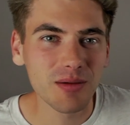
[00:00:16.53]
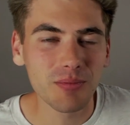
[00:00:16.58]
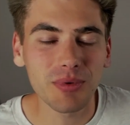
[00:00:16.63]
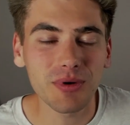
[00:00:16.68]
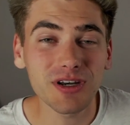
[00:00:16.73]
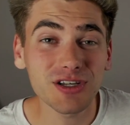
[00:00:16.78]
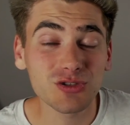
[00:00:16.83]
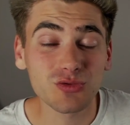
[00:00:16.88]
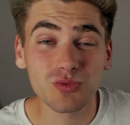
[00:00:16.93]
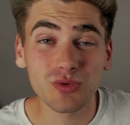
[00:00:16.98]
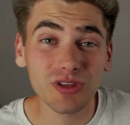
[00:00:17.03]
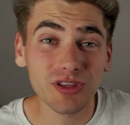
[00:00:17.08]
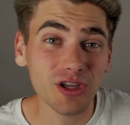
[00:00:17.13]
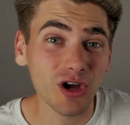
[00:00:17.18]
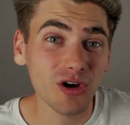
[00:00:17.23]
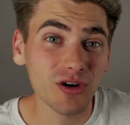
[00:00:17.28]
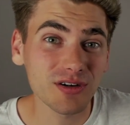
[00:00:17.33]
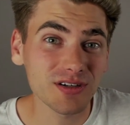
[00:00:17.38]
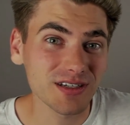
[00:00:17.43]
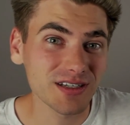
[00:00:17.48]
But it's really
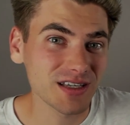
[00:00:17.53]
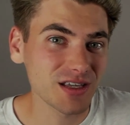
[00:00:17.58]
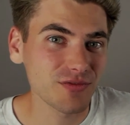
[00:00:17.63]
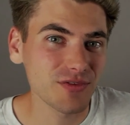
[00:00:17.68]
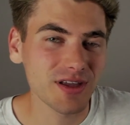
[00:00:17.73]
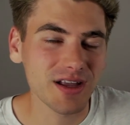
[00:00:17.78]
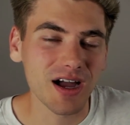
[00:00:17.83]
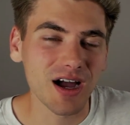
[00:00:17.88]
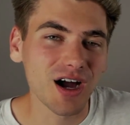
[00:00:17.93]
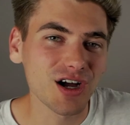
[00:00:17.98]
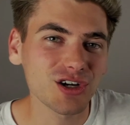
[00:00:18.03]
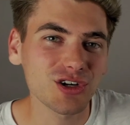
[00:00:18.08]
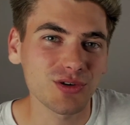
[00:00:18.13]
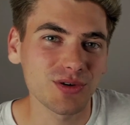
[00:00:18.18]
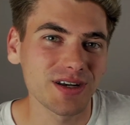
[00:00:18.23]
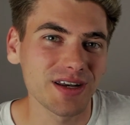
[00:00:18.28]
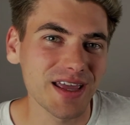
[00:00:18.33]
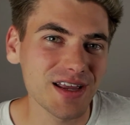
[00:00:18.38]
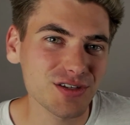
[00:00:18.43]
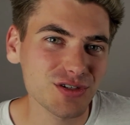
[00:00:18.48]
hard to give a
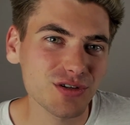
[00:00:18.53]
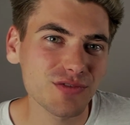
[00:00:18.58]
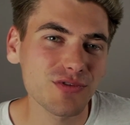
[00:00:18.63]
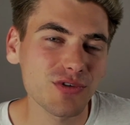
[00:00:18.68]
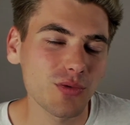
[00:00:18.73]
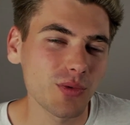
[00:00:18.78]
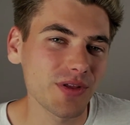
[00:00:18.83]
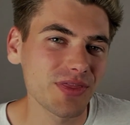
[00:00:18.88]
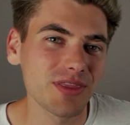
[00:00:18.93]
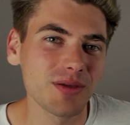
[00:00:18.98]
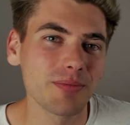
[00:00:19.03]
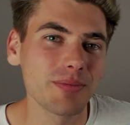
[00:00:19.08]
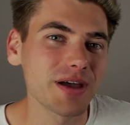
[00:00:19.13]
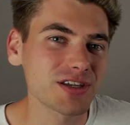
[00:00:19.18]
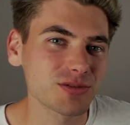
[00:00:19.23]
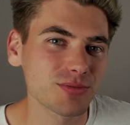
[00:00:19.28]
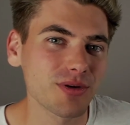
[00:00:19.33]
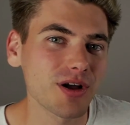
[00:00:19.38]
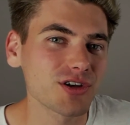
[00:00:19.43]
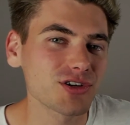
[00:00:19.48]
concrete answer for what the
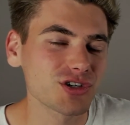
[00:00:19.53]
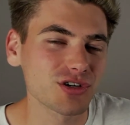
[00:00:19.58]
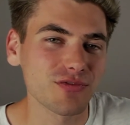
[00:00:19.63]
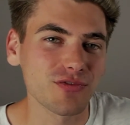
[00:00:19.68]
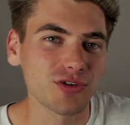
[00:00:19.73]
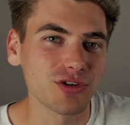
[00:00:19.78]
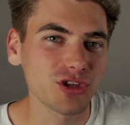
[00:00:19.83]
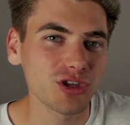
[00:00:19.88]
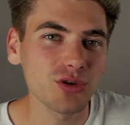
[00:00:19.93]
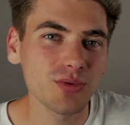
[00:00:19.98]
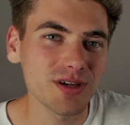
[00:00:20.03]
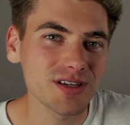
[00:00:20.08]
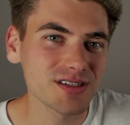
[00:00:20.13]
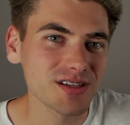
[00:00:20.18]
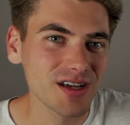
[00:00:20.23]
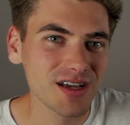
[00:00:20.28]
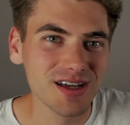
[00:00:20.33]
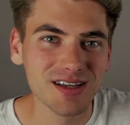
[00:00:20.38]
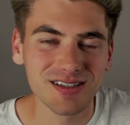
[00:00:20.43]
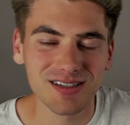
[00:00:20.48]
best project for you is,
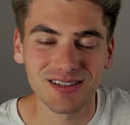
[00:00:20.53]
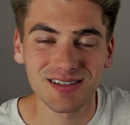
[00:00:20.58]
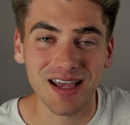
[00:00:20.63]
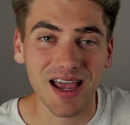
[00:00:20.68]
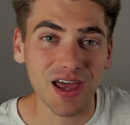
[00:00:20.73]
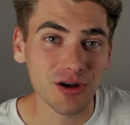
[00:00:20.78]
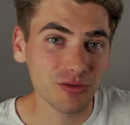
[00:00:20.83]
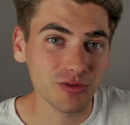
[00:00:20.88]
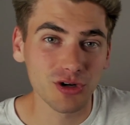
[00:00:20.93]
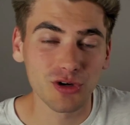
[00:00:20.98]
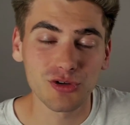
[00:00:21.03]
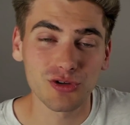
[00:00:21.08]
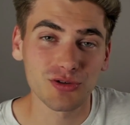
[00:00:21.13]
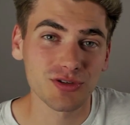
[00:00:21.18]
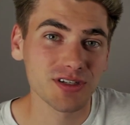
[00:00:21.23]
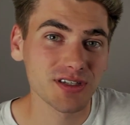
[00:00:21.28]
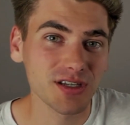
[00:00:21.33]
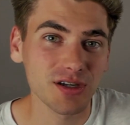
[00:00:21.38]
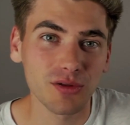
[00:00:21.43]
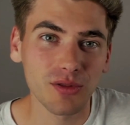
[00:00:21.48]
since I don't know your
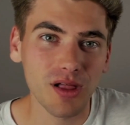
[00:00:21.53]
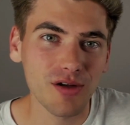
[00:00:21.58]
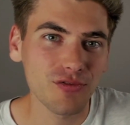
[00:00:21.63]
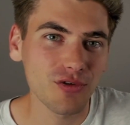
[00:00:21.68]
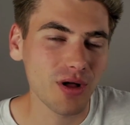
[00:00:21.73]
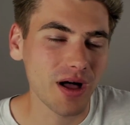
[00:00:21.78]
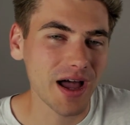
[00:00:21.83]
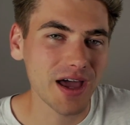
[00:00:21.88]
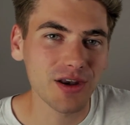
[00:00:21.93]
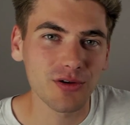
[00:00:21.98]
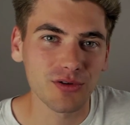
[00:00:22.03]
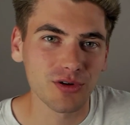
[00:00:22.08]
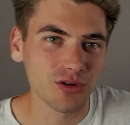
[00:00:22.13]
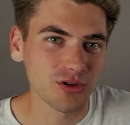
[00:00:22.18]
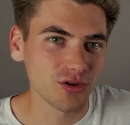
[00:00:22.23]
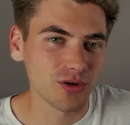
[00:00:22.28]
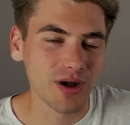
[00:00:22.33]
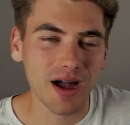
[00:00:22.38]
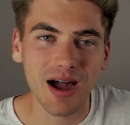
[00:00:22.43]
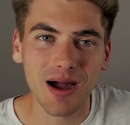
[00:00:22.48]
skill level, I don't know
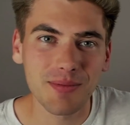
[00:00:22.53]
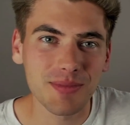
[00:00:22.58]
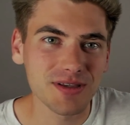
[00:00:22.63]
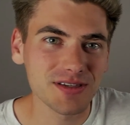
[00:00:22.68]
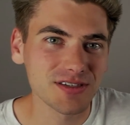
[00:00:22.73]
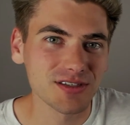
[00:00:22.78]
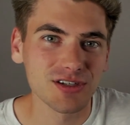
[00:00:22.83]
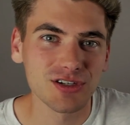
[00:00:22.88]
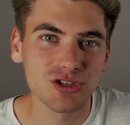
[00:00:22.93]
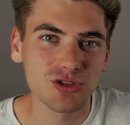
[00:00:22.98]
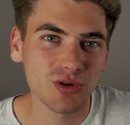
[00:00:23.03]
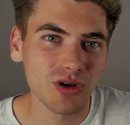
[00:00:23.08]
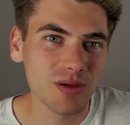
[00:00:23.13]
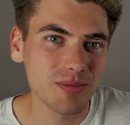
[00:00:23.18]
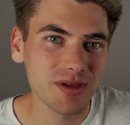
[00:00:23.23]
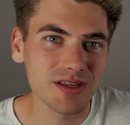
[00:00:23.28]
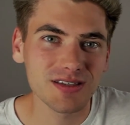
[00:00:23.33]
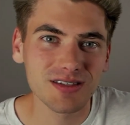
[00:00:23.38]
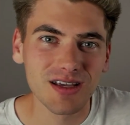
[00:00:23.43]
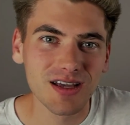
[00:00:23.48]
your hobbies and
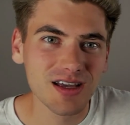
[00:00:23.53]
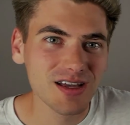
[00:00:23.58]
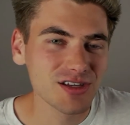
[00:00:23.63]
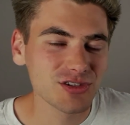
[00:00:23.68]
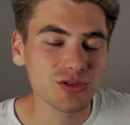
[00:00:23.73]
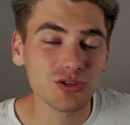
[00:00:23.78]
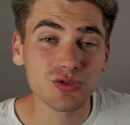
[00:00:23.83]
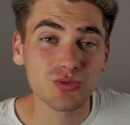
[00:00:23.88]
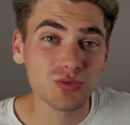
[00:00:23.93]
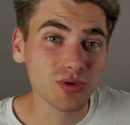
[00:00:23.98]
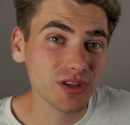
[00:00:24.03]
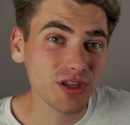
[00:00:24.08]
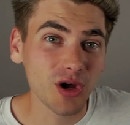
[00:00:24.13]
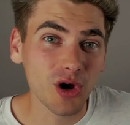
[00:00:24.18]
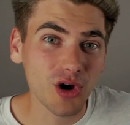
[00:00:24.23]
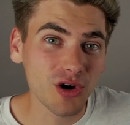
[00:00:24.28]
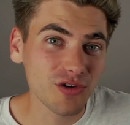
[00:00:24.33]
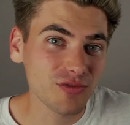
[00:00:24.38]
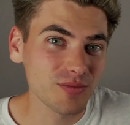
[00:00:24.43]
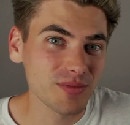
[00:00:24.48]
enjoyments, so it's really
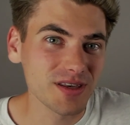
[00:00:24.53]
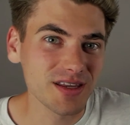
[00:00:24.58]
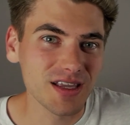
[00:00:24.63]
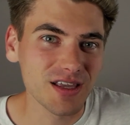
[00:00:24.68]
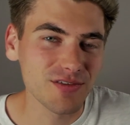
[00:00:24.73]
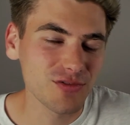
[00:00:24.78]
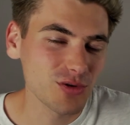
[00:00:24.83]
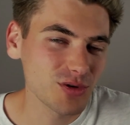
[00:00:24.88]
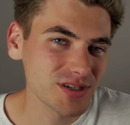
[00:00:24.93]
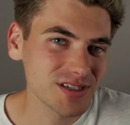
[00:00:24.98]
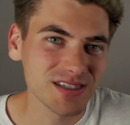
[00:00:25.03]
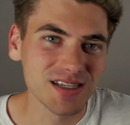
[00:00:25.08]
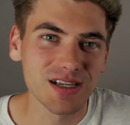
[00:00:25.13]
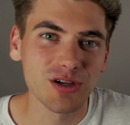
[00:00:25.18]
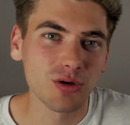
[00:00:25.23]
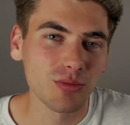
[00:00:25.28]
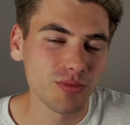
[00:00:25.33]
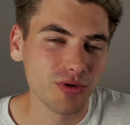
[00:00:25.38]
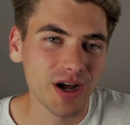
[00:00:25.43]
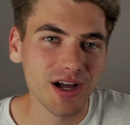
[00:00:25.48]
hard for me to give you a
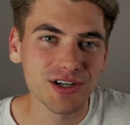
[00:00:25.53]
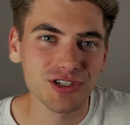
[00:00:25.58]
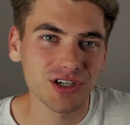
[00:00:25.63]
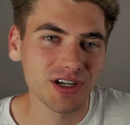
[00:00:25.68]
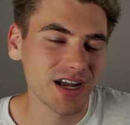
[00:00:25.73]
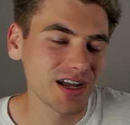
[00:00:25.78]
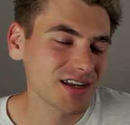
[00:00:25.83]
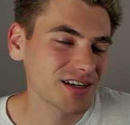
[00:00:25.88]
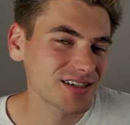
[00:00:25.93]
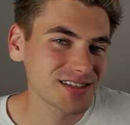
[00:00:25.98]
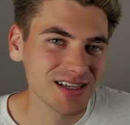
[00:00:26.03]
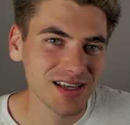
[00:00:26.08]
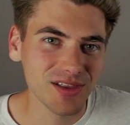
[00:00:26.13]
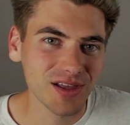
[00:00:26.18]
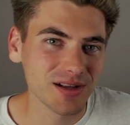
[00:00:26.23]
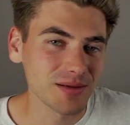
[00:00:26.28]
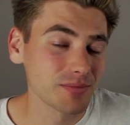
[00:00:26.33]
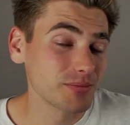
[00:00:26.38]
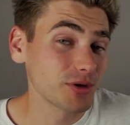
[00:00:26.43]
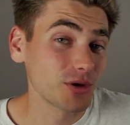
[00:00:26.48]
single project. I could say
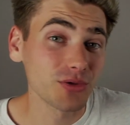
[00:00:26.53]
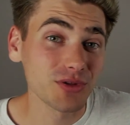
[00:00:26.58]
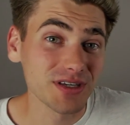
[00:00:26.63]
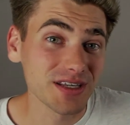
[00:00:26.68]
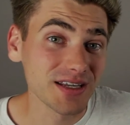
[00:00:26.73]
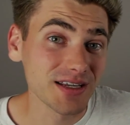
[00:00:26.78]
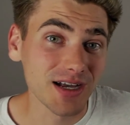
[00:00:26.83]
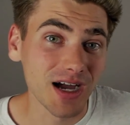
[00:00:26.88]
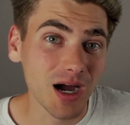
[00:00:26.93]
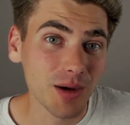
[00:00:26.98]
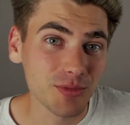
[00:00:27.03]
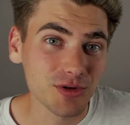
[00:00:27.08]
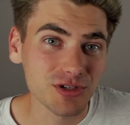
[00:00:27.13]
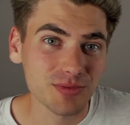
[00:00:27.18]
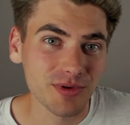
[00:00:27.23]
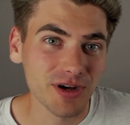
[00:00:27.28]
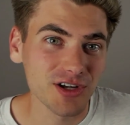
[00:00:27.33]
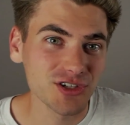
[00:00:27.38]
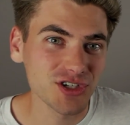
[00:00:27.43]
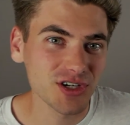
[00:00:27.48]
like build an e-commerce
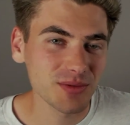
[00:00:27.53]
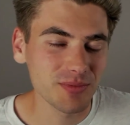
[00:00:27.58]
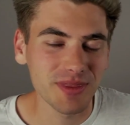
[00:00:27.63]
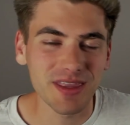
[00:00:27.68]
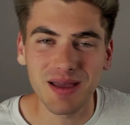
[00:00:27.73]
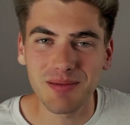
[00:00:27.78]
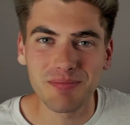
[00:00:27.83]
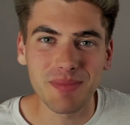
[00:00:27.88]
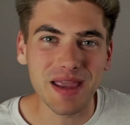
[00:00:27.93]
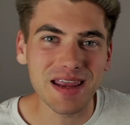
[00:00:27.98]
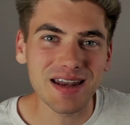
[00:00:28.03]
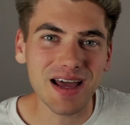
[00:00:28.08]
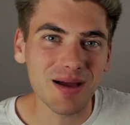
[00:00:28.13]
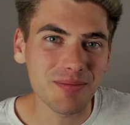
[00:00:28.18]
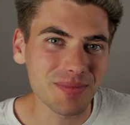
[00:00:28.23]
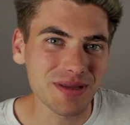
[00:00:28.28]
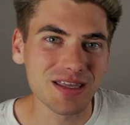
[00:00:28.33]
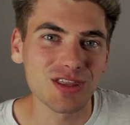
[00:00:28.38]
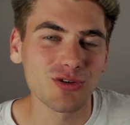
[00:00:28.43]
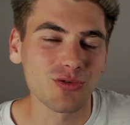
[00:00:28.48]
project, but that may
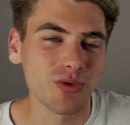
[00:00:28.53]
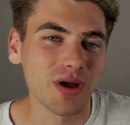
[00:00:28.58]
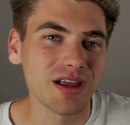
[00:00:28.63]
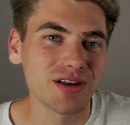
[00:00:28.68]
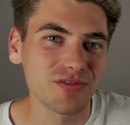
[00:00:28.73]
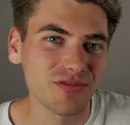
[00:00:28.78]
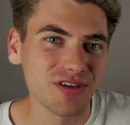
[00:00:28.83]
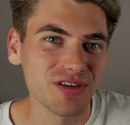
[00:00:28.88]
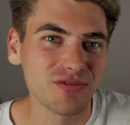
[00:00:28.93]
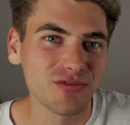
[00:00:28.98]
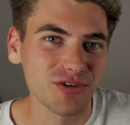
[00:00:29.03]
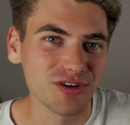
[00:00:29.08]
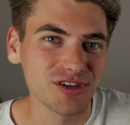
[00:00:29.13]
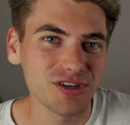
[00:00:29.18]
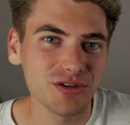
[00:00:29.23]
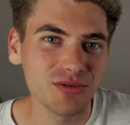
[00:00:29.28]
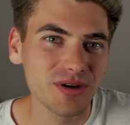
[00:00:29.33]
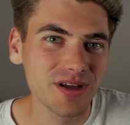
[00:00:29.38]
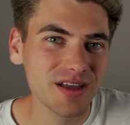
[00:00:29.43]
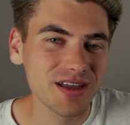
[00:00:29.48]
not be the right fit for
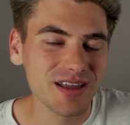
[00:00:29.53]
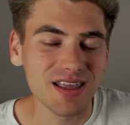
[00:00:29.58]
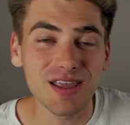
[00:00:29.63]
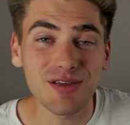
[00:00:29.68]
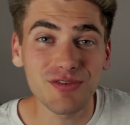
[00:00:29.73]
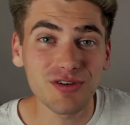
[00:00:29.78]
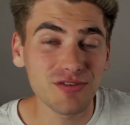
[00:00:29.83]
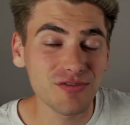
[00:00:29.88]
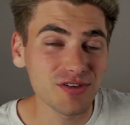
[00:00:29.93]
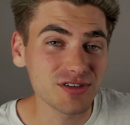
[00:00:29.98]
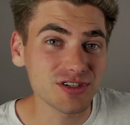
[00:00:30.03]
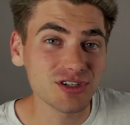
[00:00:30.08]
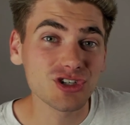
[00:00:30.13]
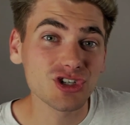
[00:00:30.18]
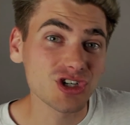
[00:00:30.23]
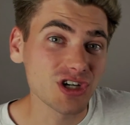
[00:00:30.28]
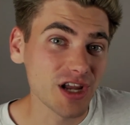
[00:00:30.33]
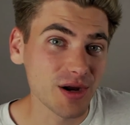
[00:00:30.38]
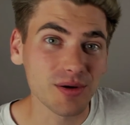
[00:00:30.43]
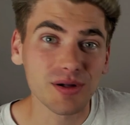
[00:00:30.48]
you, even if it's a
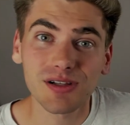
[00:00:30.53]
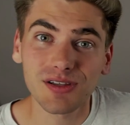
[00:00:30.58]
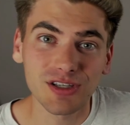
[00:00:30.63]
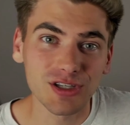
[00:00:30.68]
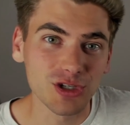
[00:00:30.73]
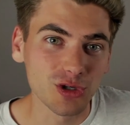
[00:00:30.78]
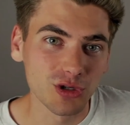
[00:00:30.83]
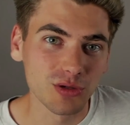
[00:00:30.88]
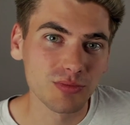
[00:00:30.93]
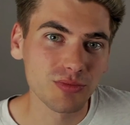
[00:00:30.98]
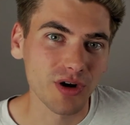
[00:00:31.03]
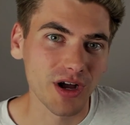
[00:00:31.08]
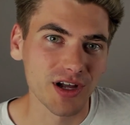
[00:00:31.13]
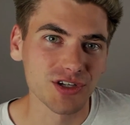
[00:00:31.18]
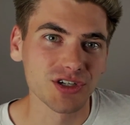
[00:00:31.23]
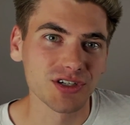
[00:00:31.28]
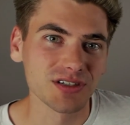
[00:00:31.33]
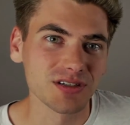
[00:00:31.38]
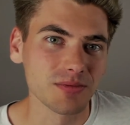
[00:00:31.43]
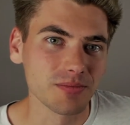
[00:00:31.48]
generically good
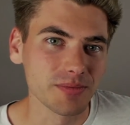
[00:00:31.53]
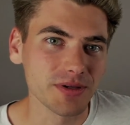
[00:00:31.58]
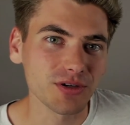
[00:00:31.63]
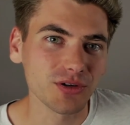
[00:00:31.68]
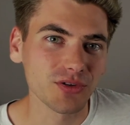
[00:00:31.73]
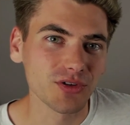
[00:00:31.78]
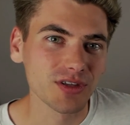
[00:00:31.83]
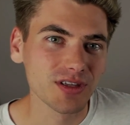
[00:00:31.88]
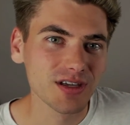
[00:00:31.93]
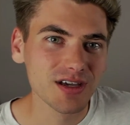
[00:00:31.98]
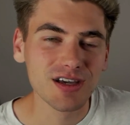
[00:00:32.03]
project to build.